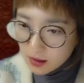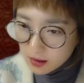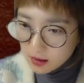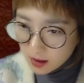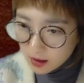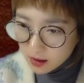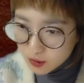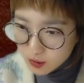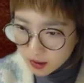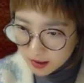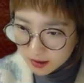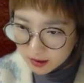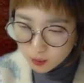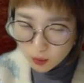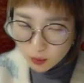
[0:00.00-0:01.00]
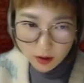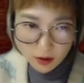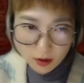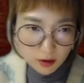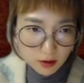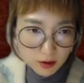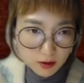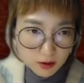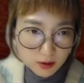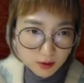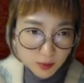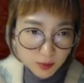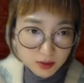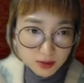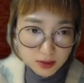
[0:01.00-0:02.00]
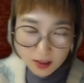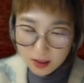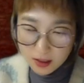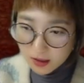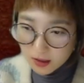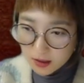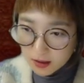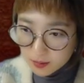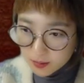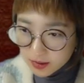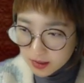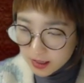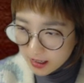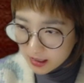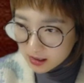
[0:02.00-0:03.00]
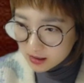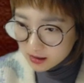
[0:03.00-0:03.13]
Can you guess where Byun Sangil played?